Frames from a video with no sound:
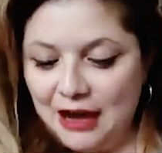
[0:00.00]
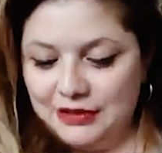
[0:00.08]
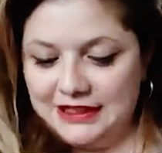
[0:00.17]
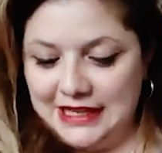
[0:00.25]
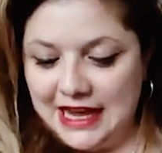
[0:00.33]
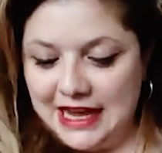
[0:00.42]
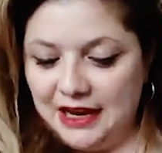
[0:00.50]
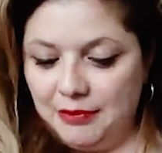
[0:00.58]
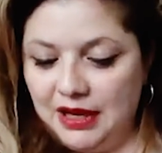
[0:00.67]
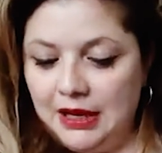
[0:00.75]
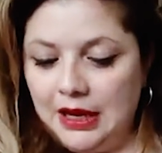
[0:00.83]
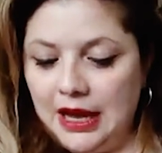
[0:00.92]
that was the
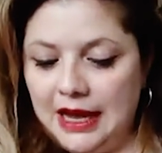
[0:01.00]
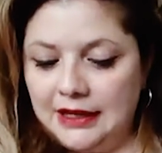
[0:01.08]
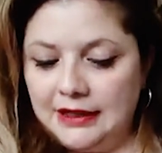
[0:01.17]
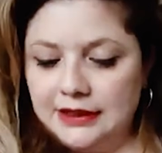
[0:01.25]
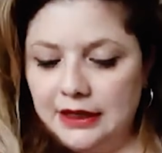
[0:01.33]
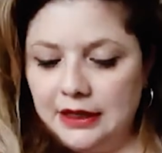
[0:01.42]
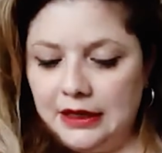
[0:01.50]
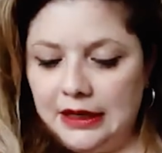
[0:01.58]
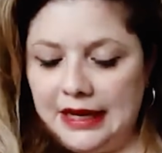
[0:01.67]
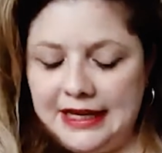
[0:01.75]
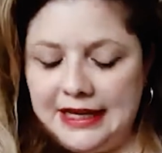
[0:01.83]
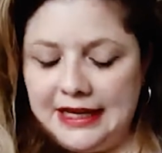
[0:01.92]
aim. And
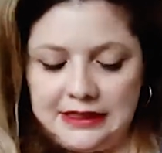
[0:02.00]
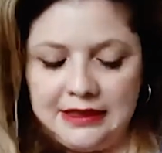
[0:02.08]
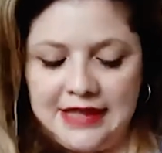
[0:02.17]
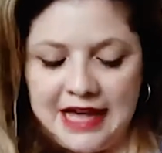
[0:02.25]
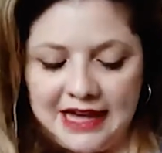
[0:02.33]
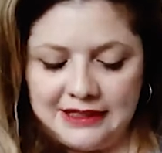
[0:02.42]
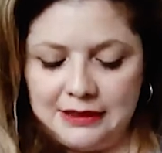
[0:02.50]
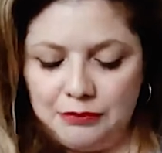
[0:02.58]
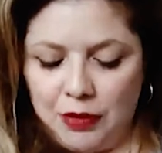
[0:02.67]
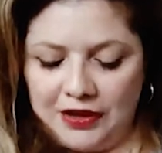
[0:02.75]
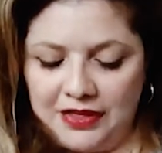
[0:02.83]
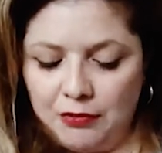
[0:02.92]
that's
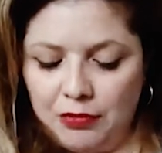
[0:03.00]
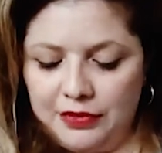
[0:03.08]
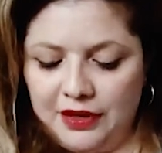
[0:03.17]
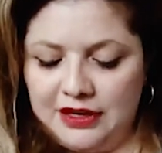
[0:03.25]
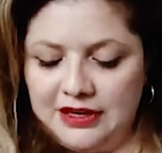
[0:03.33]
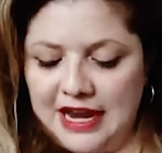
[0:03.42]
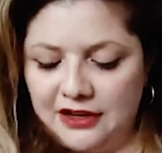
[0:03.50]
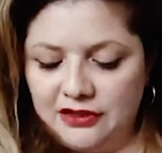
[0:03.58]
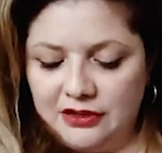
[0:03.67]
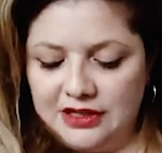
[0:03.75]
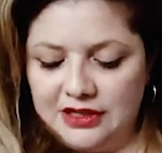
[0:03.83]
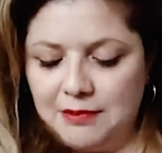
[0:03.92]
I think what the
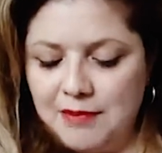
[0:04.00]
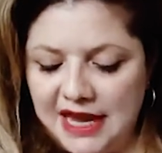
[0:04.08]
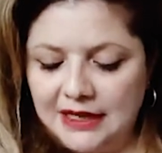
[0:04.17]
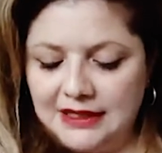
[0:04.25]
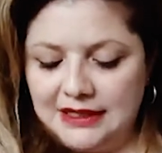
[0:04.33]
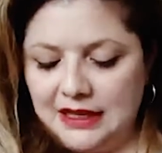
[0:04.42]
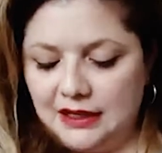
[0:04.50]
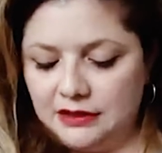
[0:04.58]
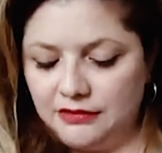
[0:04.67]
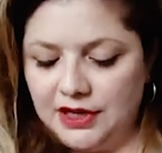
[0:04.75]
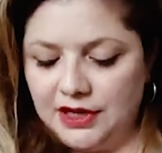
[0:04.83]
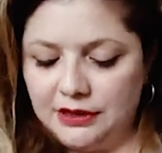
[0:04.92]
connection is. It makes
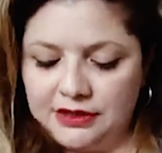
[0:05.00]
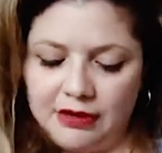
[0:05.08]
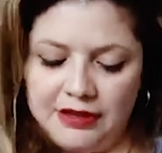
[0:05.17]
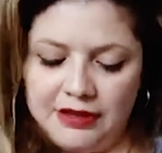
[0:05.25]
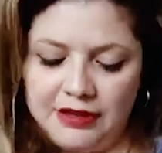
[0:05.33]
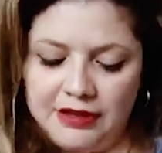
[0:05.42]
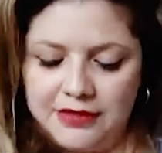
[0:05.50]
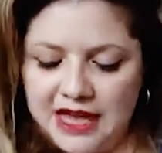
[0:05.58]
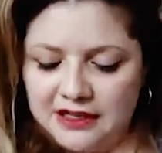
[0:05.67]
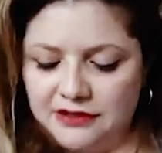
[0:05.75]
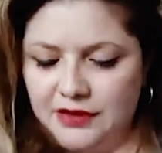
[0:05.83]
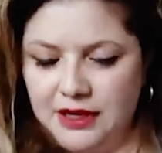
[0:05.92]
things real. So I think
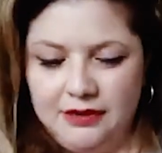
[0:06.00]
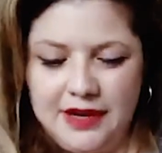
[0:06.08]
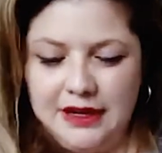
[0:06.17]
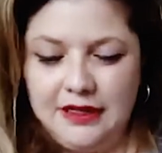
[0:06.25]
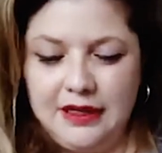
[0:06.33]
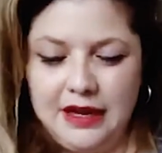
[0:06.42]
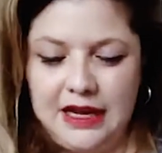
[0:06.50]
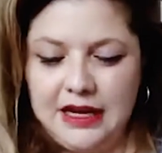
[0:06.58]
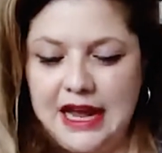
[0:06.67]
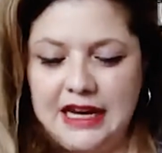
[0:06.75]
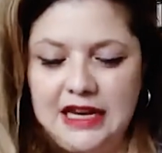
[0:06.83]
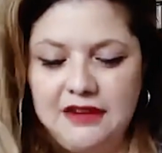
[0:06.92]
that's real of anything,
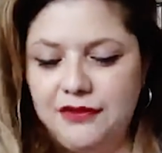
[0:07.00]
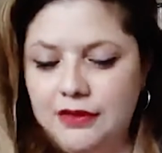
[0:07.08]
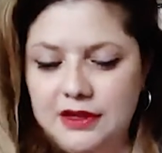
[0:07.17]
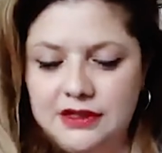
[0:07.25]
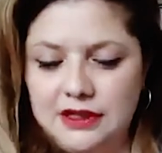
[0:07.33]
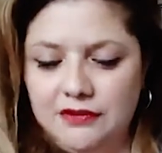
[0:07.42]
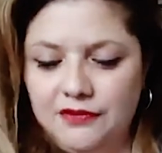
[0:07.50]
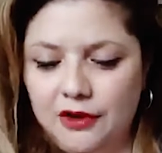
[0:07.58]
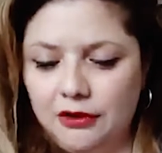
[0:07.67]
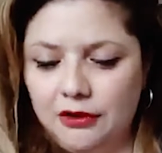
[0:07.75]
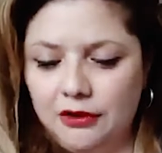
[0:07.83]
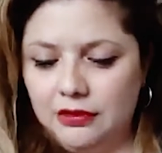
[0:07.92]
any food that's in
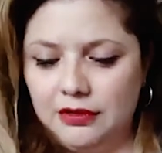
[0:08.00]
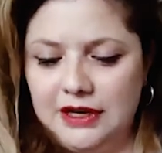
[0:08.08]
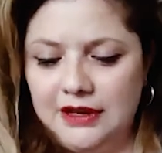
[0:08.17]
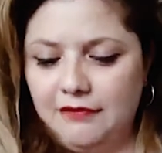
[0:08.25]
folklore,